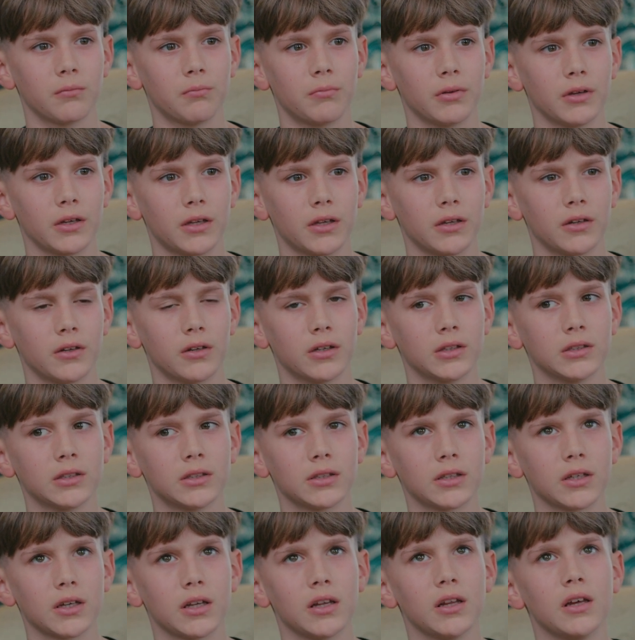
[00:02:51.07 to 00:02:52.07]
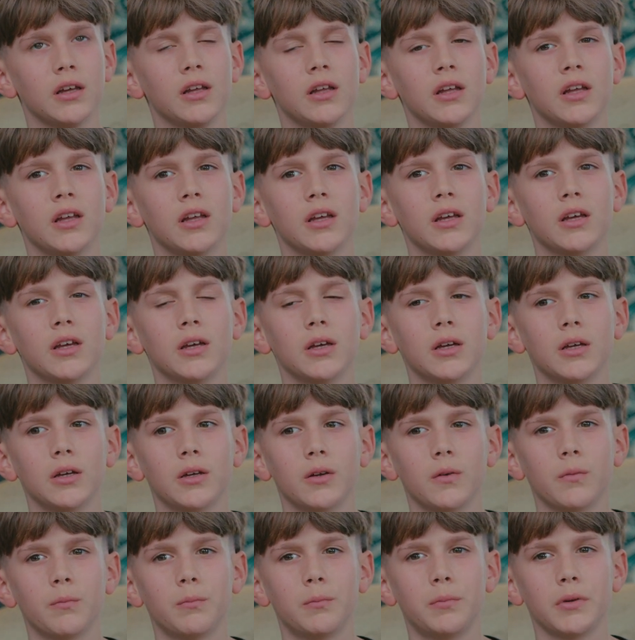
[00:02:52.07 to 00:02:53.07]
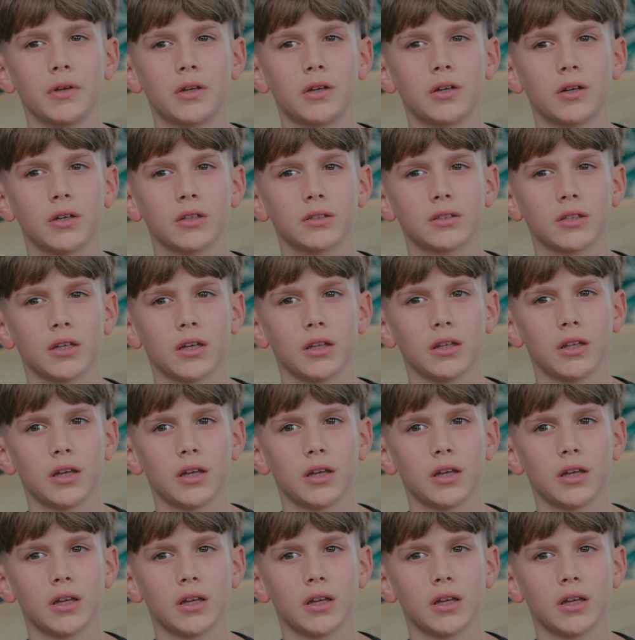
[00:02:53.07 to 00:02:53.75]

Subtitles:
Beginnontal, because I